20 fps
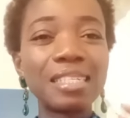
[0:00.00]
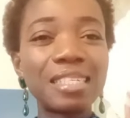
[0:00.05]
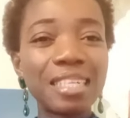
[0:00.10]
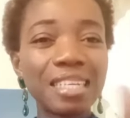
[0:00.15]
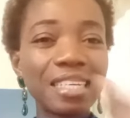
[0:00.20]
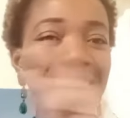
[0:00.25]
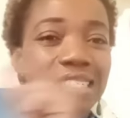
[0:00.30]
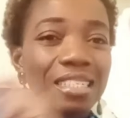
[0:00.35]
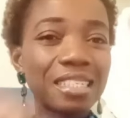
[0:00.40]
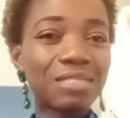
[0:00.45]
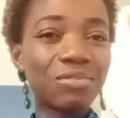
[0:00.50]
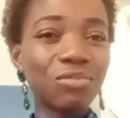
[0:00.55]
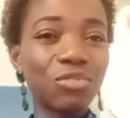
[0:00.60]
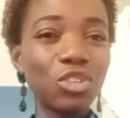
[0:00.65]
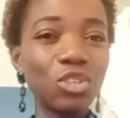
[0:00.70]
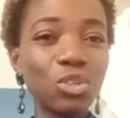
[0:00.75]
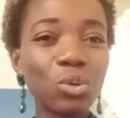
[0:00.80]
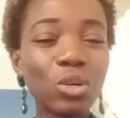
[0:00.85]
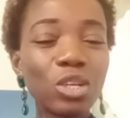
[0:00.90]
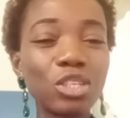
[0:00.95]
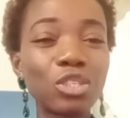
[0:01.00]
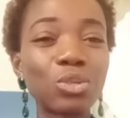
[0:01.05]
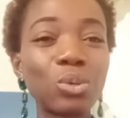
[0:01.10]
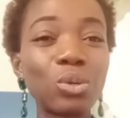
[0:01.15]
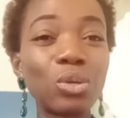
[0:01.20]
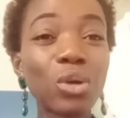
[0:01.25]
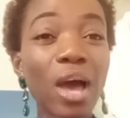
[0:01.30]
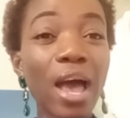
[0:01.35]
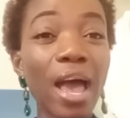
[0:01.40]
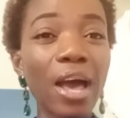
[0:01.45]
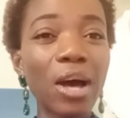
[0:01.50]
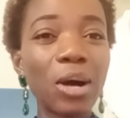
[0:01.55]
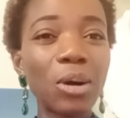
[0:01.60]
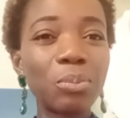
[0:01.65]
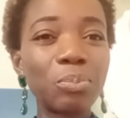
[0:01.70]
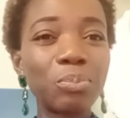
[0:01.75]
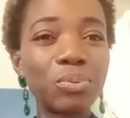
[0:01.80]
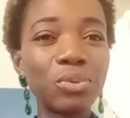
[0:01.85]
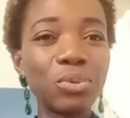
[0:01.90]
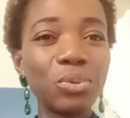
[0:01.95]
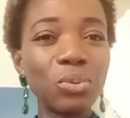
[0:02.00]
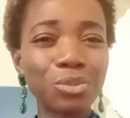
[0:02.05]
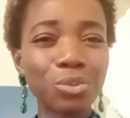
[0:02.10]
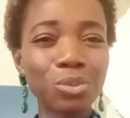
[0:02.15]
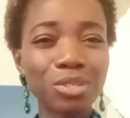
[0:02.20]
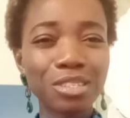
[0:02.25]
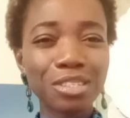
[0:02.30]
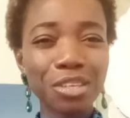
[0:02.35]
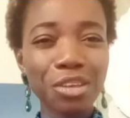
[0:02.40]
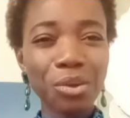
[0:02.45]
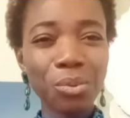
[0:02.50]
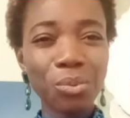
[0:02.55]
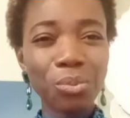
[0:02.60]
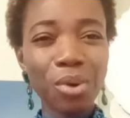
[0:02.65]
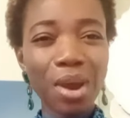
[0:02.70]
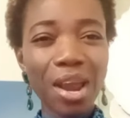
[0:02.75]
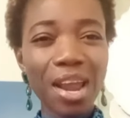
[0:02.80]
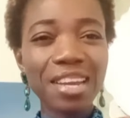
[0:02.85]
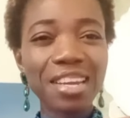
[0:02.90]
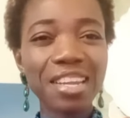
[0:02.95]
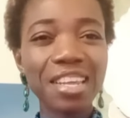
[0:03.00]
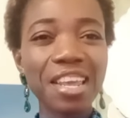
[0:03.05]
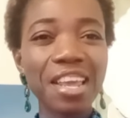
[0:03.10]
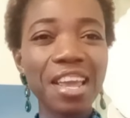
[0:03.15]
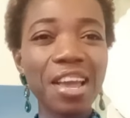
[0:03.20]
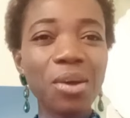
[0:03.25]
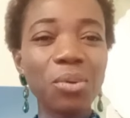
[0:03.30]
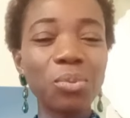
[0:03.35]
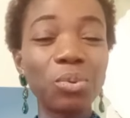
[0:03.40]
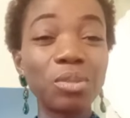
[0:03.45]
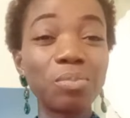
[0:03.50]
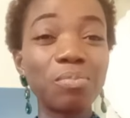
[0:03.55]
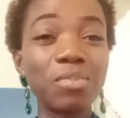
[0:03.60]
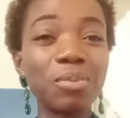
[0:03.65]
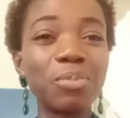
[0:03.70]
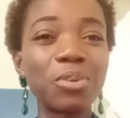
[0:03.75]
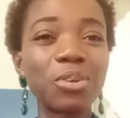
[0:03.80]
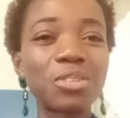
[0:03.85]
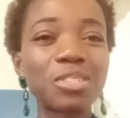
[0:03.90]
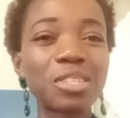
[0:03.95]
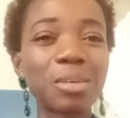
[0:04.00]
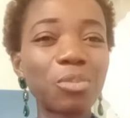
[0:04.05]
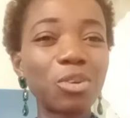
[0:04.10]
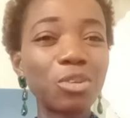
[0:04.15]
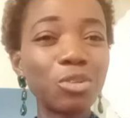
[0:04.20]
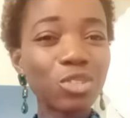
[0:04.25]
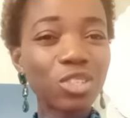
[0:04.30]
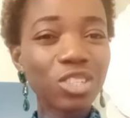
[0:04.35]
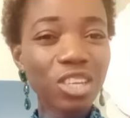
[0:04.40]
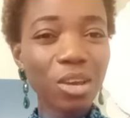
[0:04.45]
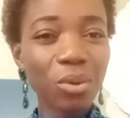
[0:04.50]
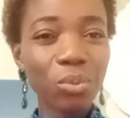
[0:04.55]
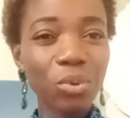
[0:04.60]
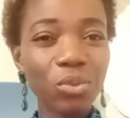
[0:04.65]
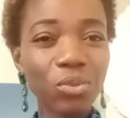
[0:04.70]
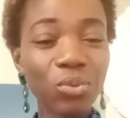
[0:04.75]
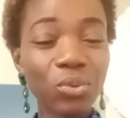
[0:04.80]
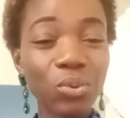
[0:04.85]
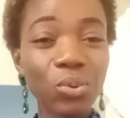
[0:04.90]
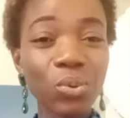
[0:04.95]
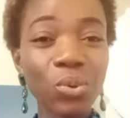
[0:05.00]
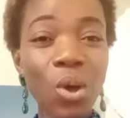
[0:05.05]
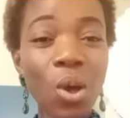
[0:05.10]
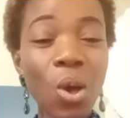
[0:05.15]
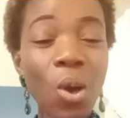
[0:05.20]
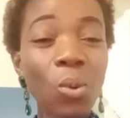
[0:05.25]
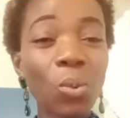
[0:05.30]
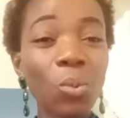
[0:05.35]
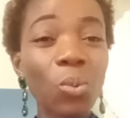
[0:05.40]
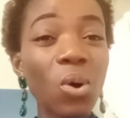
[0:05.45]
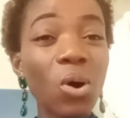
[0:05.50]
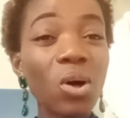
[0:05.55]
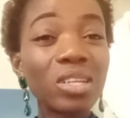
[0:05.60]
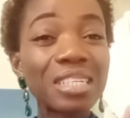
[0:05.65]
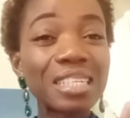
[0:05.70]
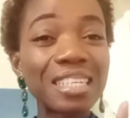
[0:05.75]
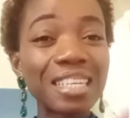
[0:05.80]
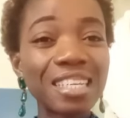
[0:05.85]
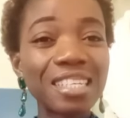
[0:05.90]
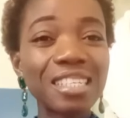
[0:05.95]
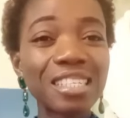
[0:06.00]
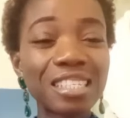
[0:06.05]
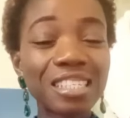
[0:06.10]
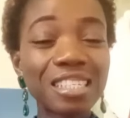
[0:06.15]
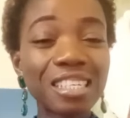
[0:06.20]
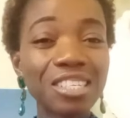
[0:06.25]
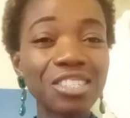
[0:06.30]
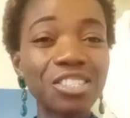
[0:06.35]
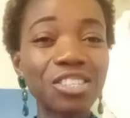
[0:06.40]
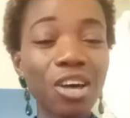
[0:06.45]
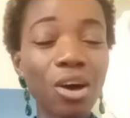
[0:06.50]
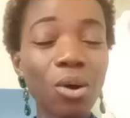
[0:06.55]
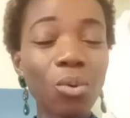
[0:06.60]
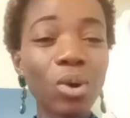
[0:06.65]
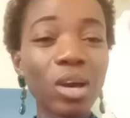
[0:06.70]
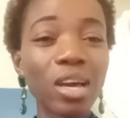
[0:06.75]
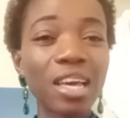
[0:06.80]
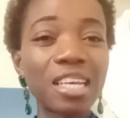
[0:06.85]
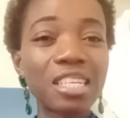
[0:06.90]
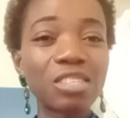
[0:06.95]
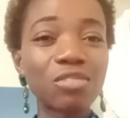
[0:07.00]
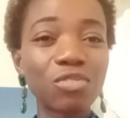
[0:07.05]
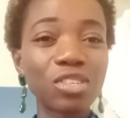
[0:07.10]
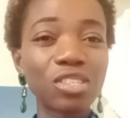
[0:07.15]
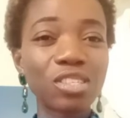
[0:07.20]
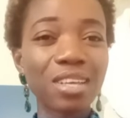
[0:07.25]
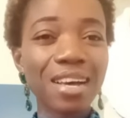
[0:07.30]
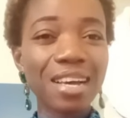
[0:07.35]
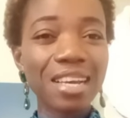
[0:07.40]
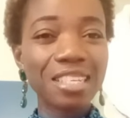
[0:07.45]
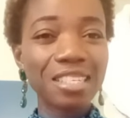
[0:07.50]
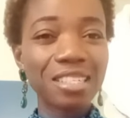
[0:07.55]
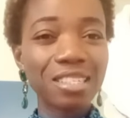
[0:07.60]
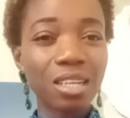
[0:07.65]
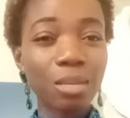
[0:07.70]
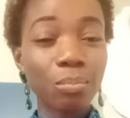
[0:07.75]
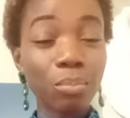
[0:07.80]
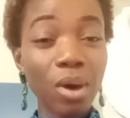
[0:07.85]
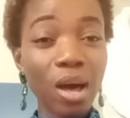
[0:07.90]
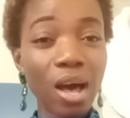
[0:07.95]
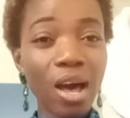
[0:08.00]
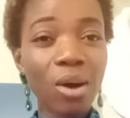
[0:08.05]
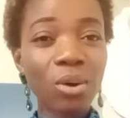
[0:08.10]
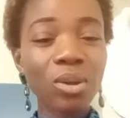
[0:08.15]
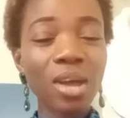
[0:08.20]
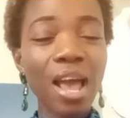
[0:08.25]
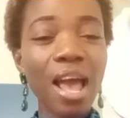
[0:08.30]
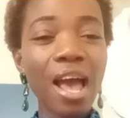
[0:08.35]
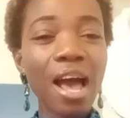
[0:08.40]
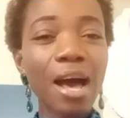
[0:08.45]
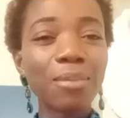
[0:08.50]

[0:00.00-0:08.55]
This video is going to help you. So stay right here with me because I'm going to share with you what this seasonal workers visa is about.